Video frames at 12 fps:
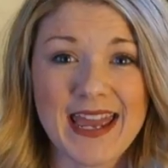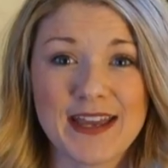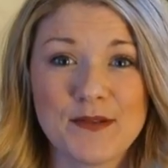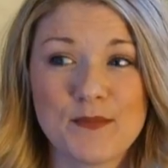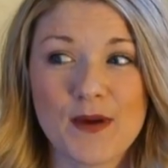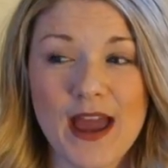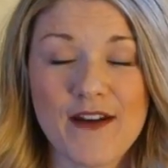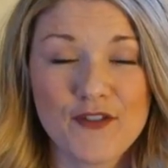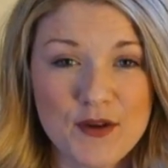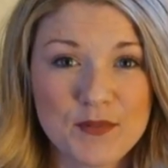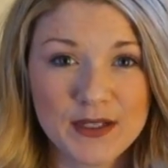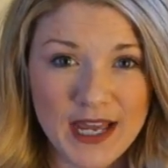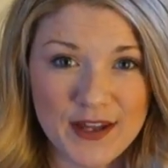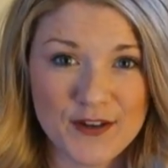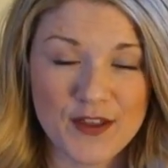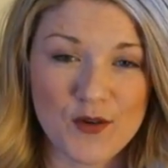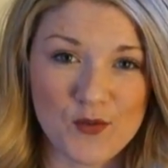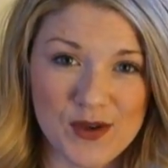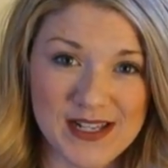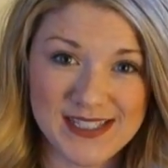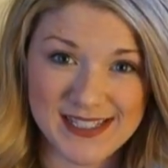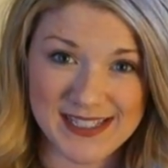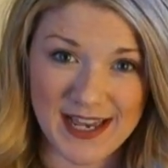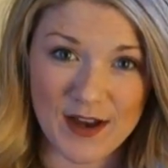And every planner that we
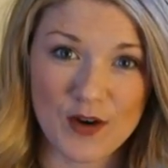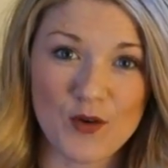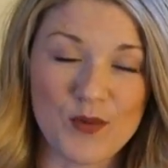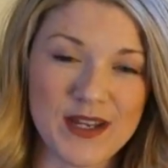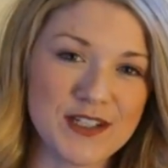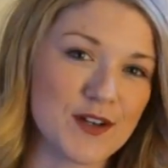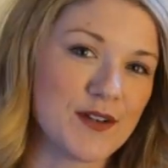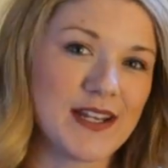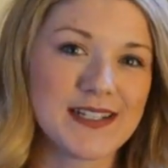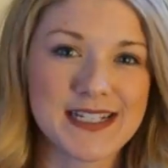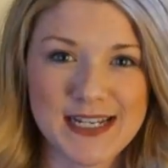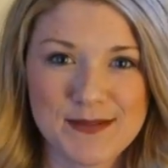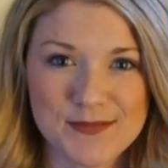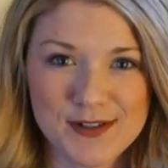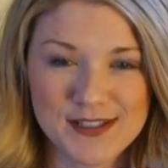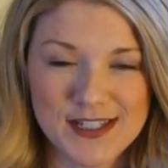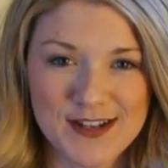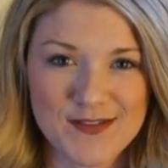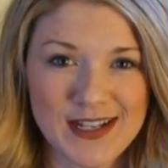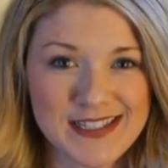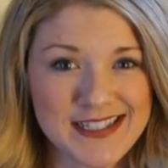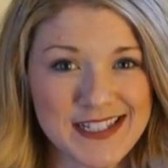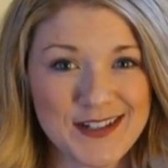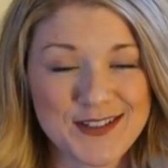sell, we donate 10% of that
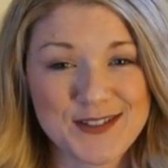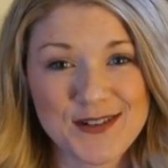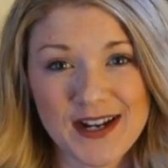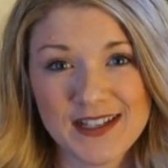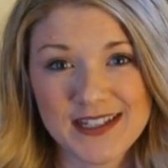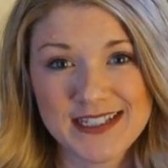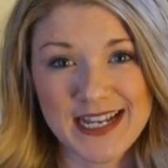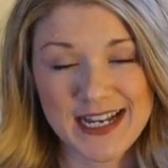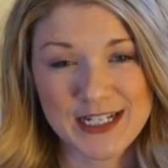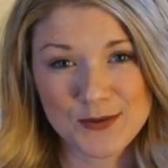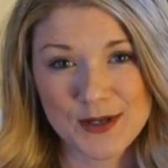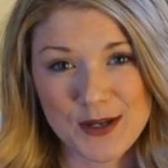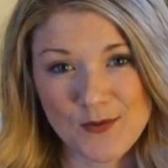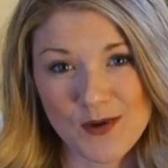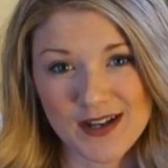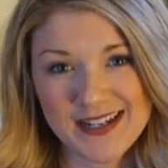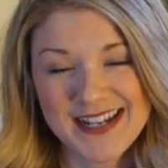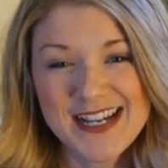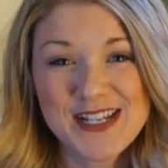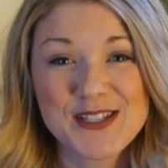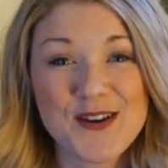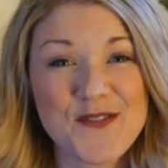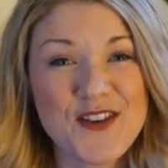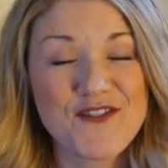sale directly to A21.
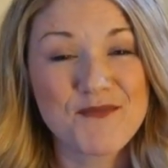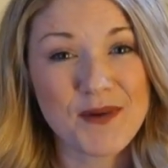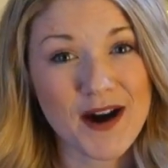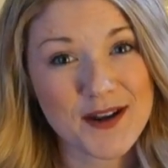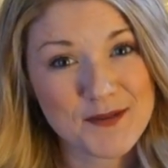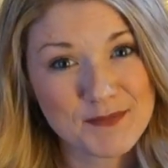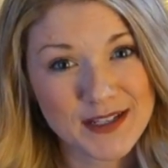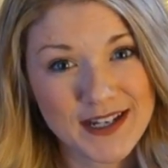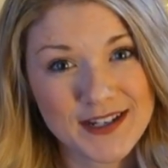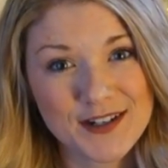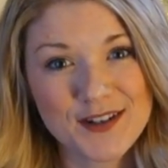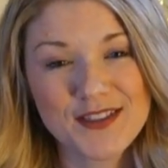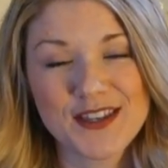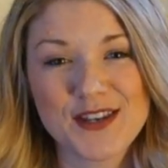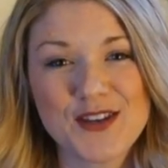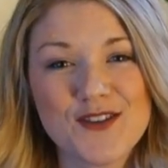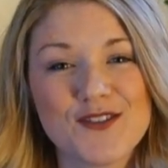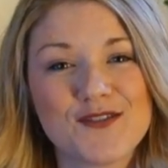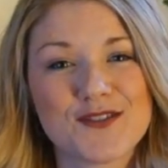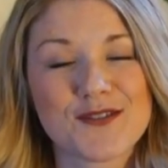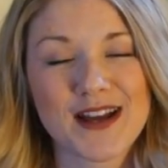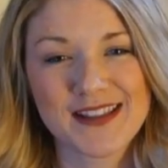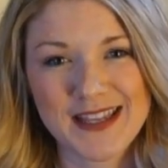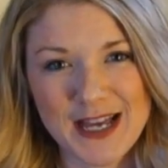So if you've bought a planner, then you have
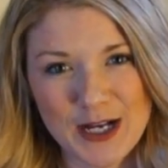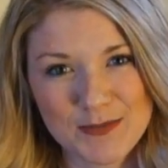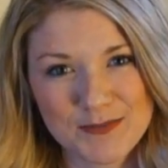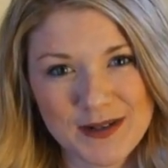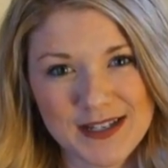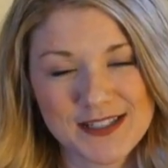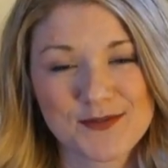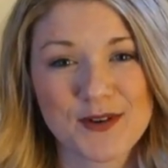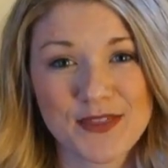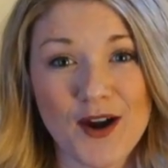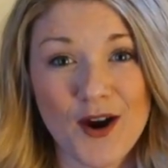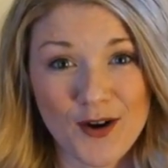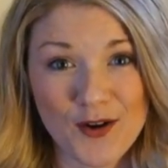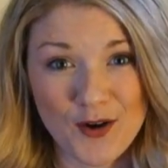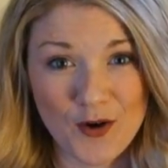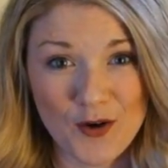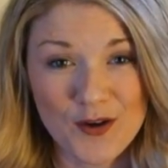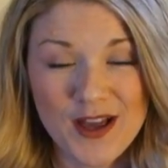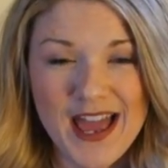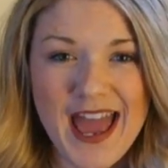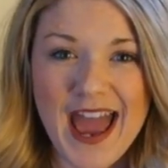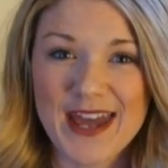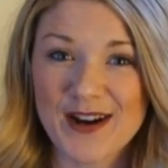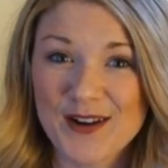directly helped us with our goal.
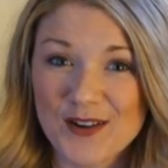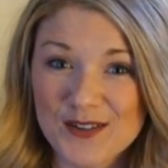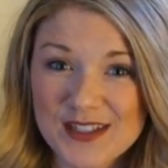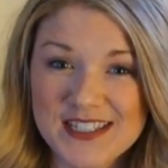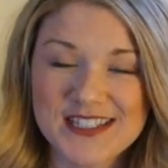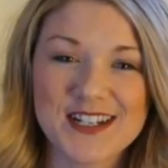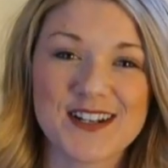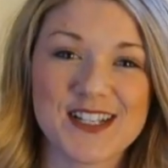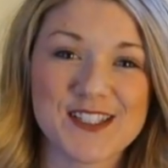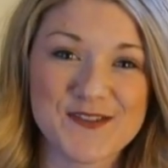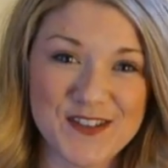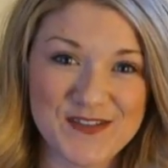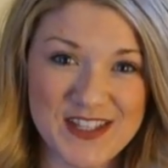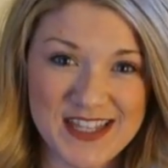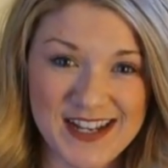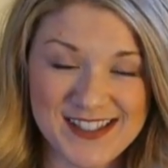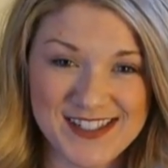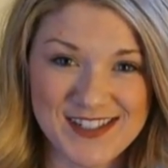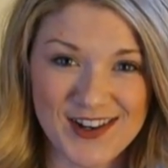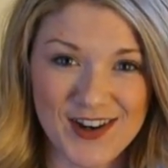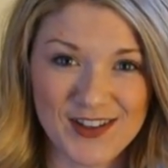And our goal this year is $50,000